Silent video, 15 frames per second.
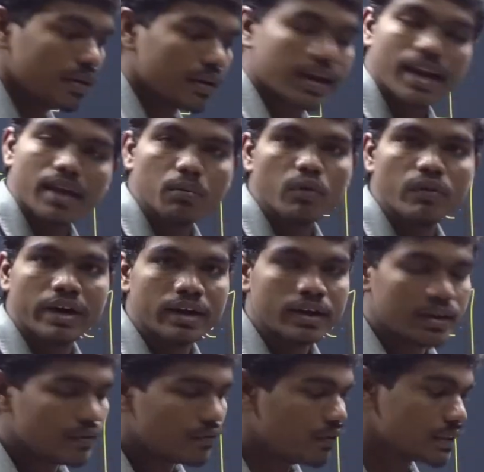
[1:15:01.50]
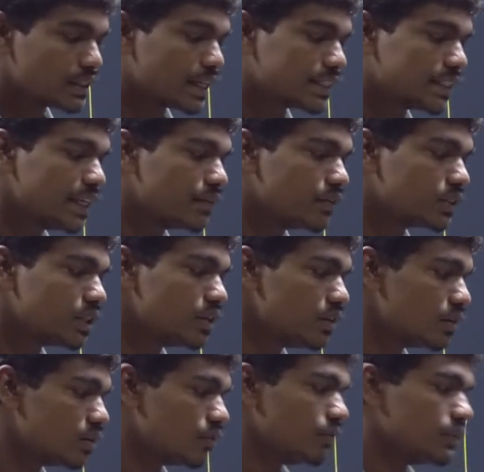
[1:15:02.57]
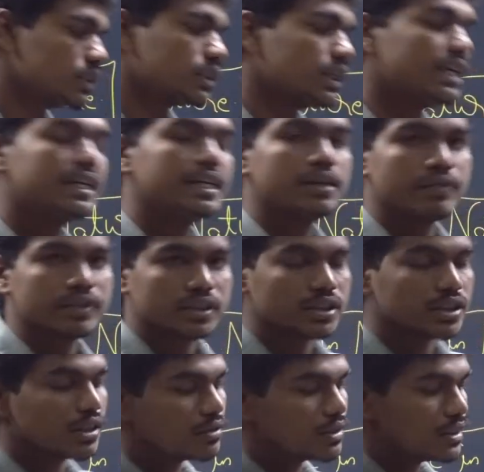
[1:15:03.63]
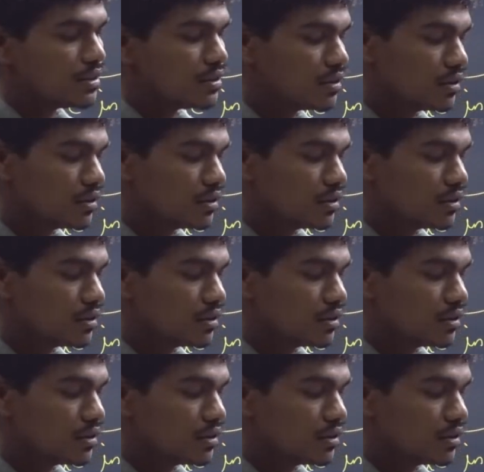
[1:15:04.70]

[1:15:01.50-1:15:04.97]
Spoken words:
Can I move ahead for the next equation, which is heat equation generally?